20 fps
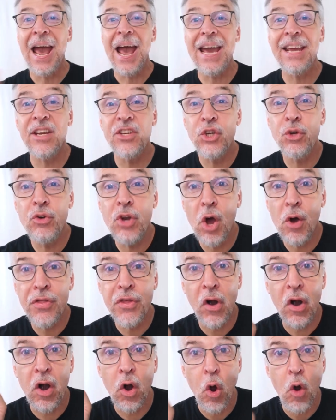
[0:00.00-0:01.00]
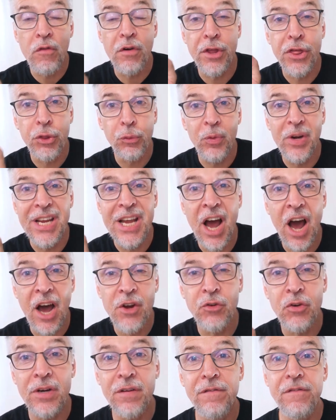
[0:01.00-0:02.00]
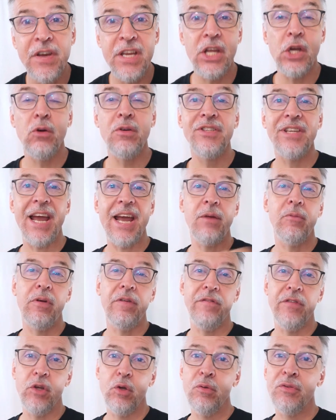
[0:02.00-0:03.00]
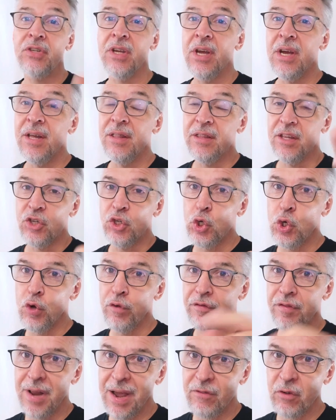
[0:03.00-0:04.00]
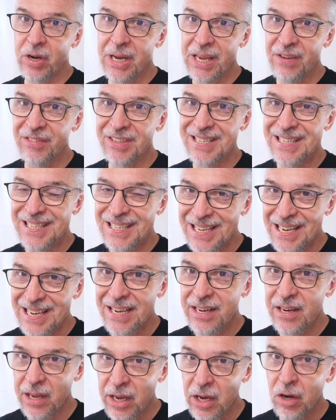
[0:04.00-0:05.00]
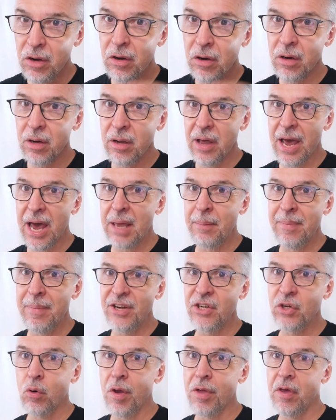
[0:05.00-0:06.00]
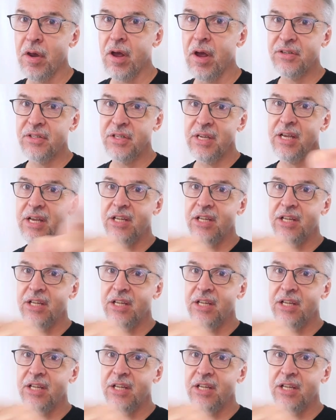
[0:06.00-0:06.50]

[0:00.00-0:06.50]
Hey, did you know there are over 300 videos and reviews that you've never even seen here at Magic Orthodoxy?